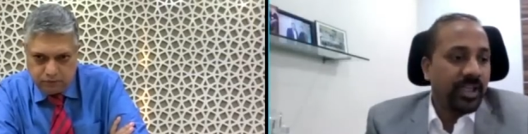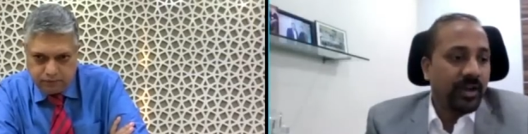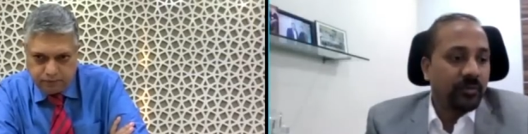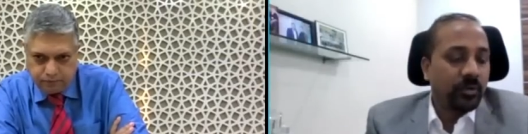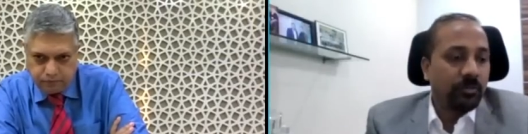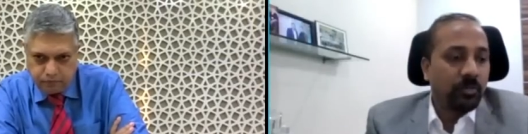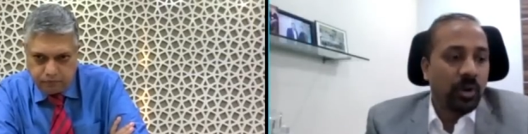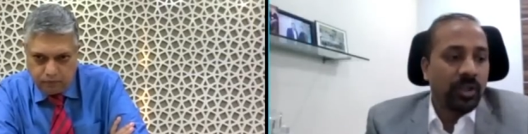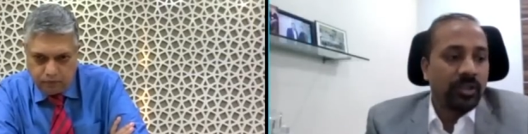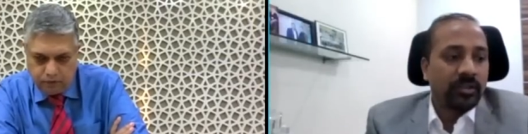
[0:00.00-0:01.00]
Speaker 1: we have to
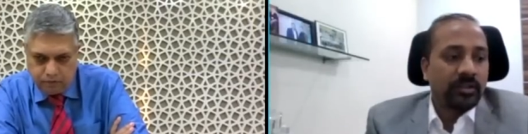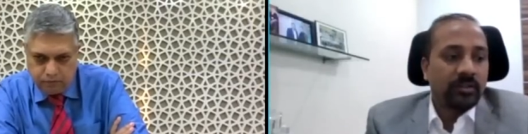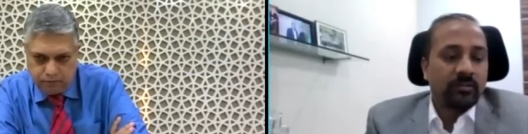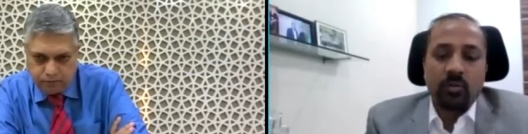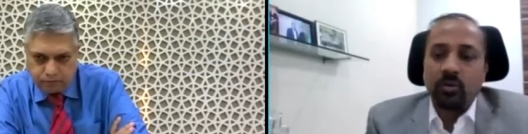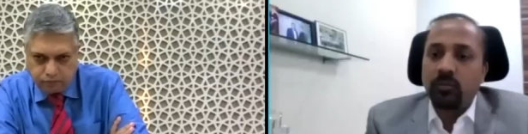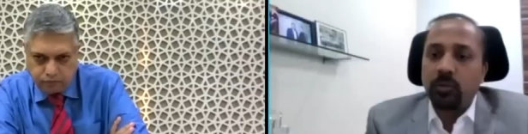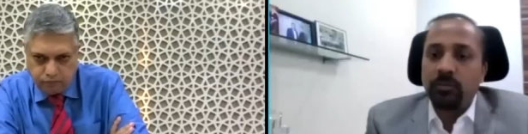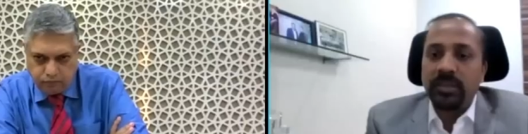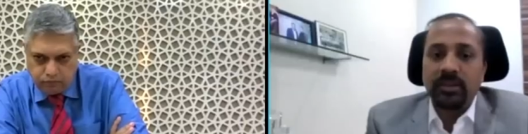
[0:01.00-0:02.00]
deploy, what
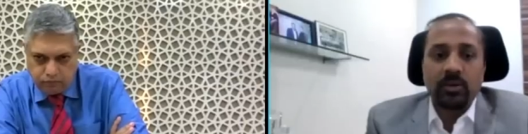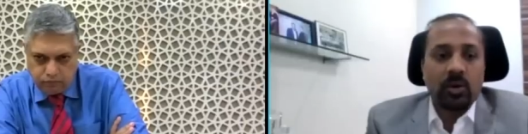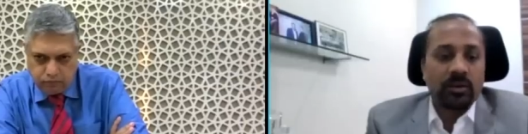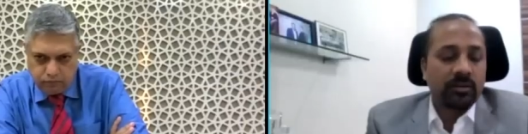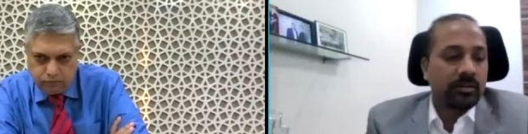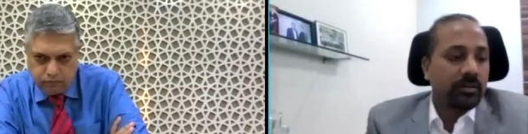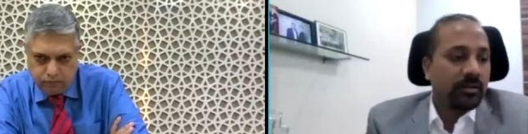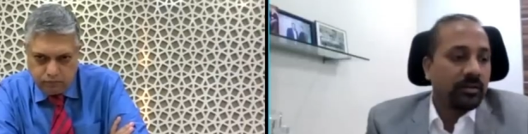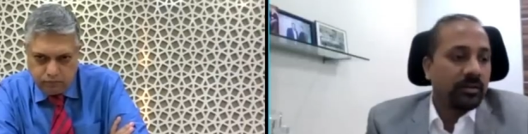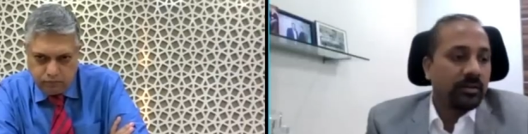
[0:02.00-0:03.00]
would be your
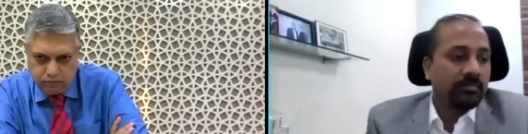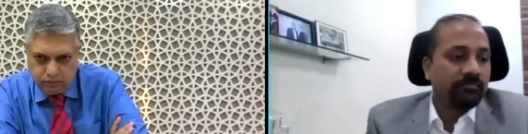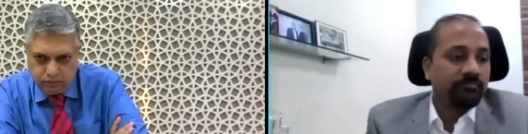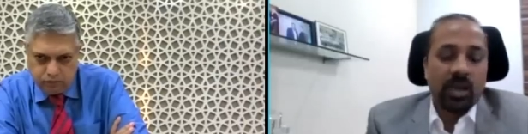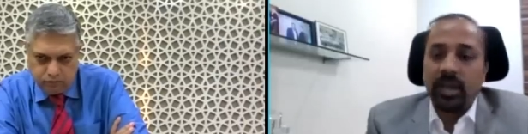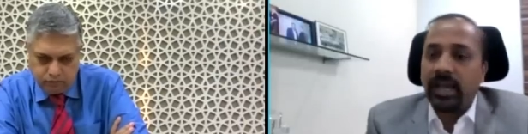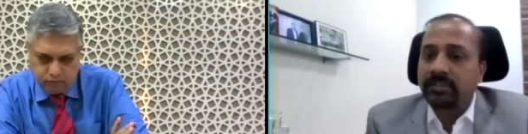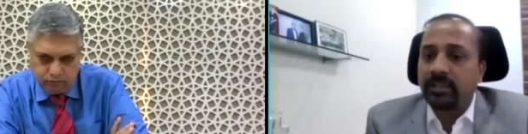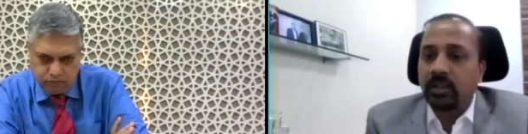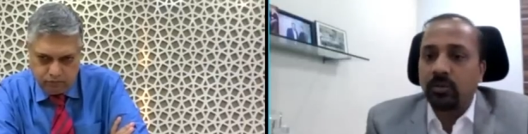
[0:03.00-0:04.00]
uh,
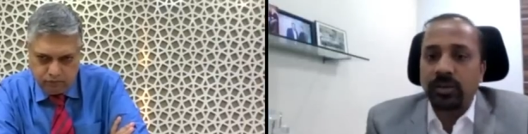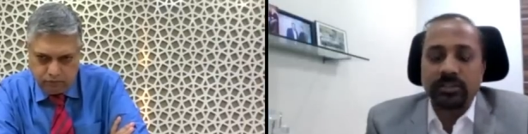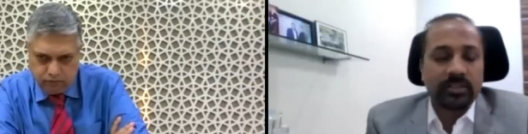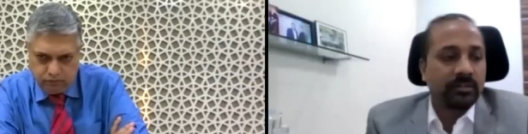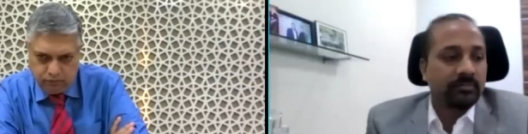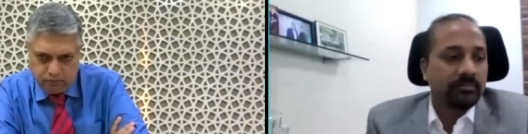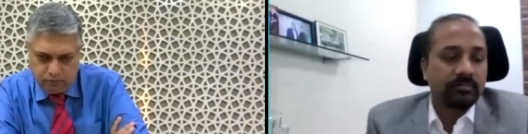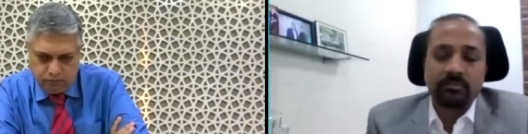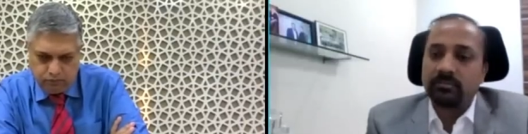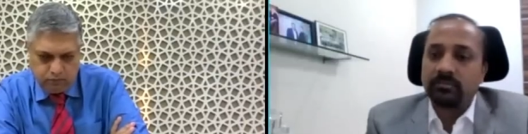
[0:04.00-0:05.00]
asset allocation?
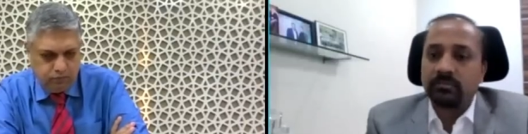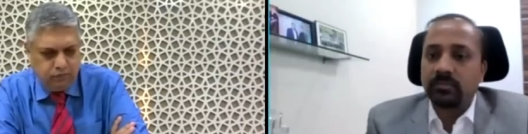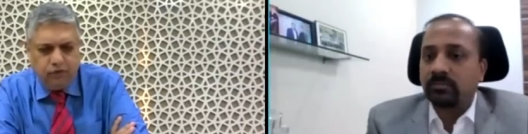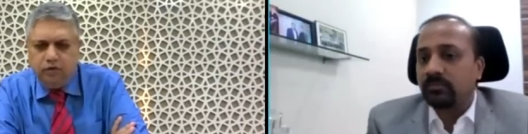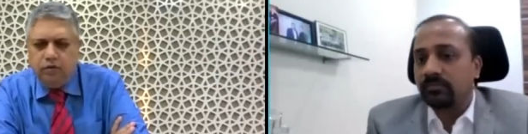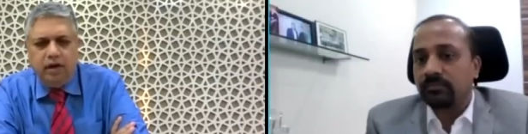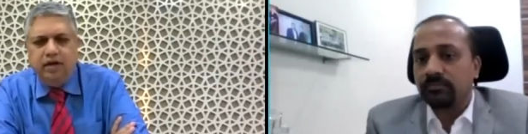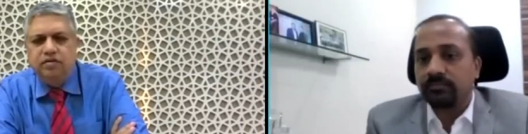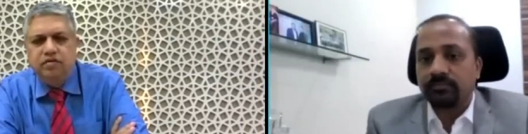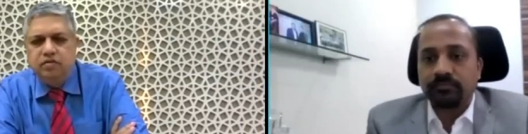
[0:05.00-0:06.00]

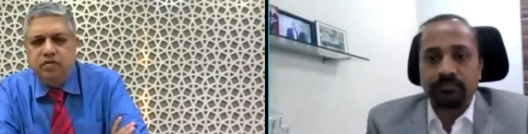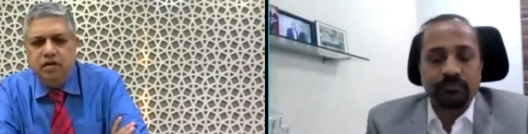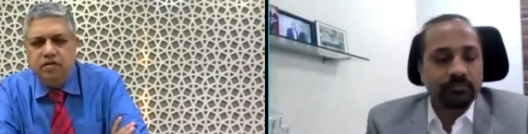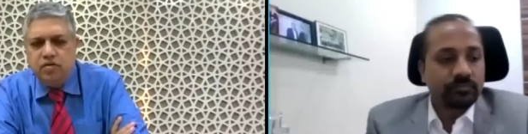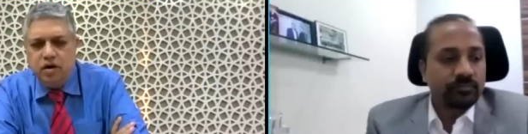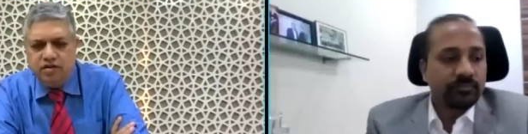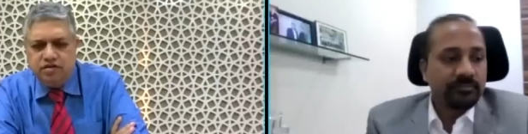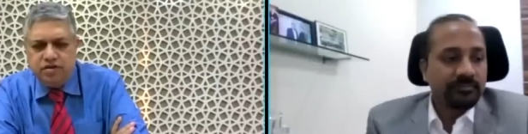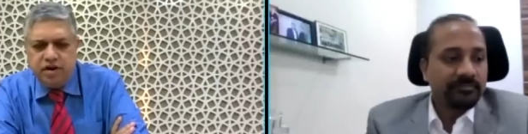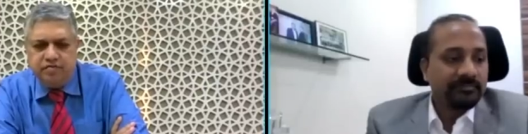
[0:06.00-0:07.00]
Speaker 2: It's it's not a
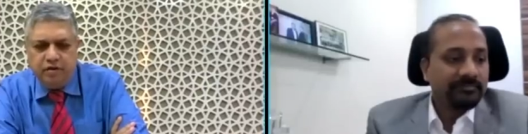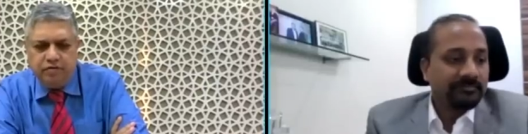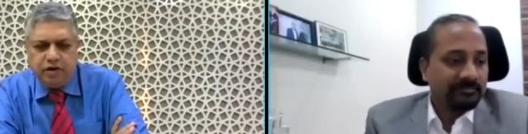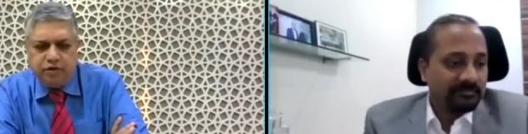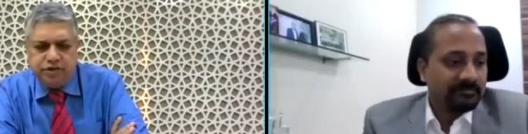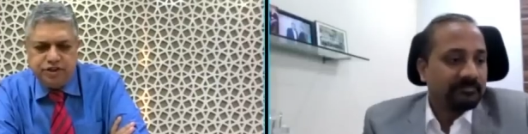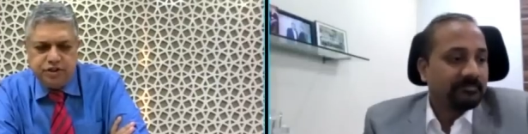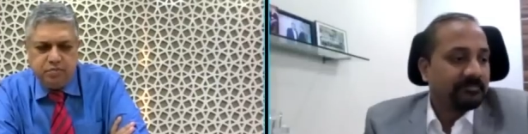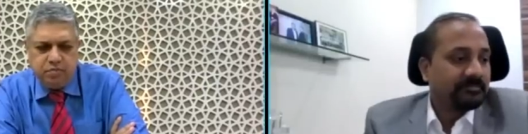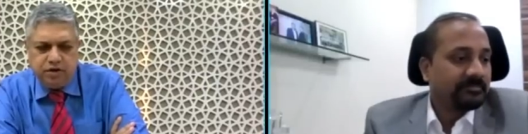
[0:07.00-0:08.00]
straightforward
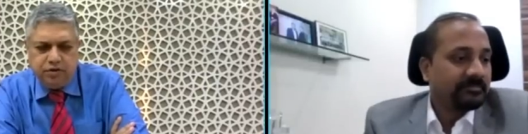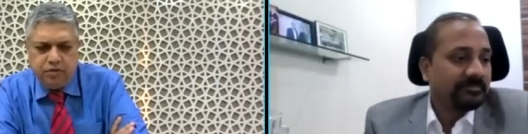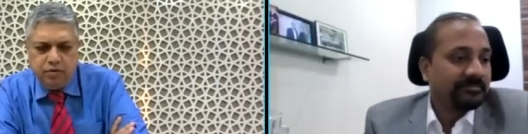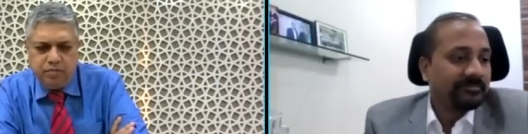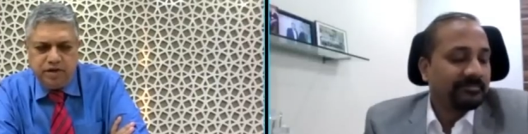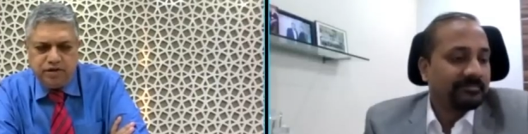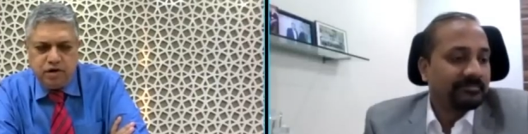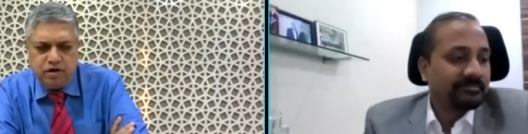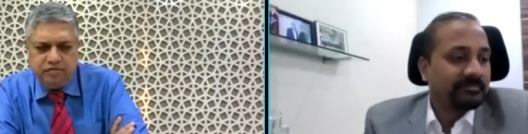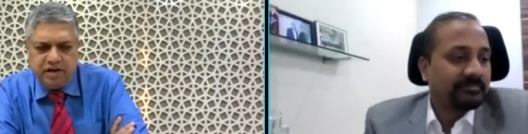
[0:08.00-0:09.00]
question, but you know, based
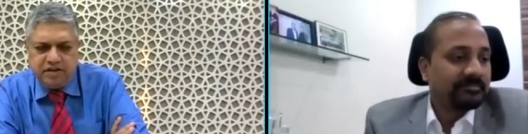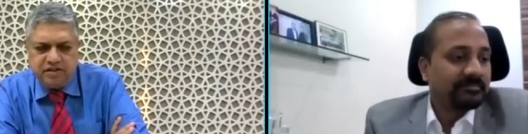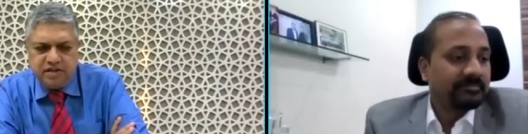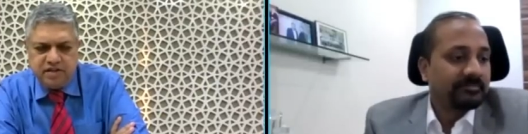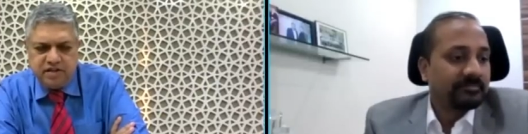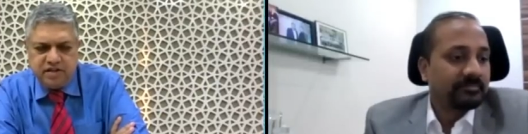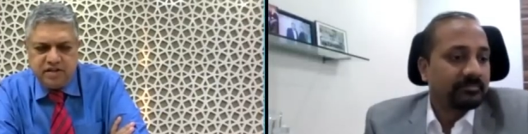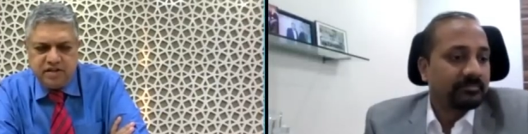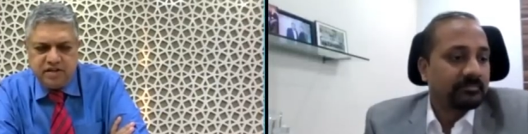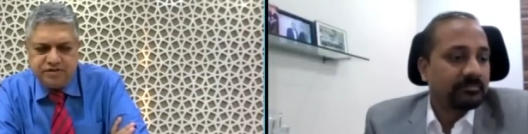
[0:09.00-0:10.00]
on of our safe
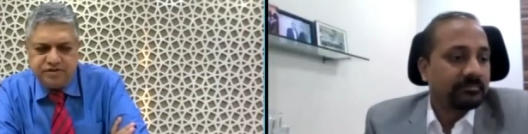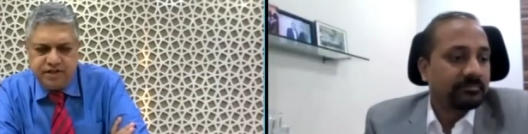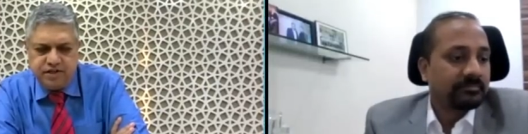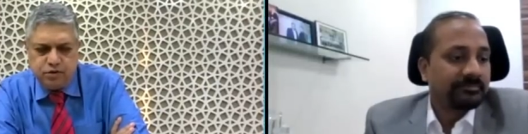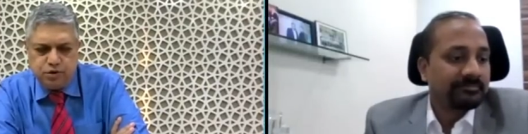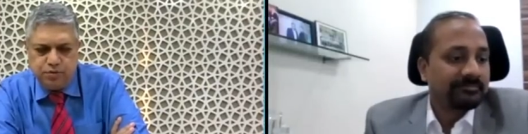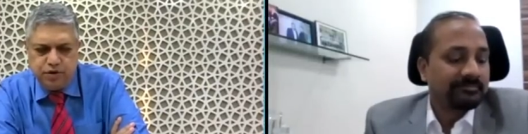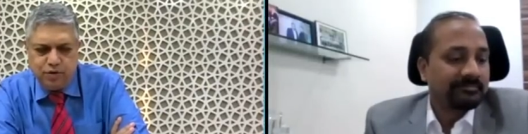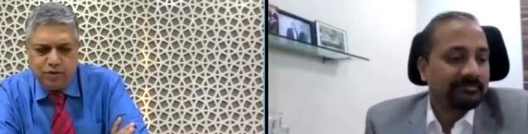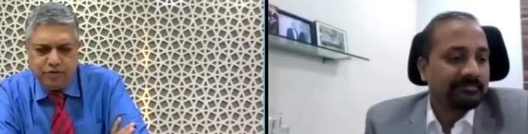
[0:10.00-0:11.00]
strategy, you should be
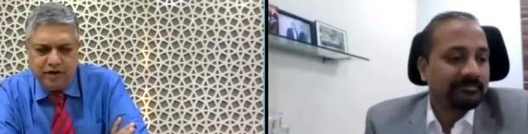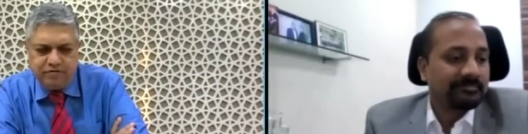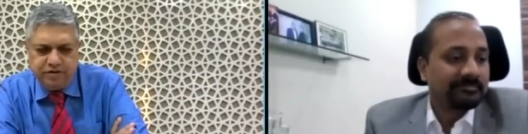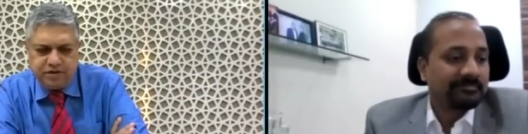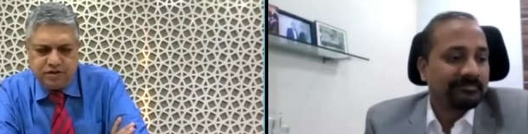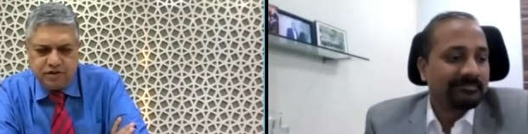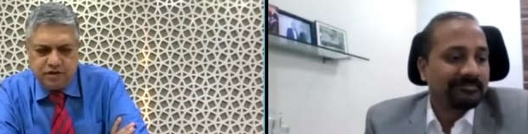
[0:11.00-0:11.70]
overweight fixed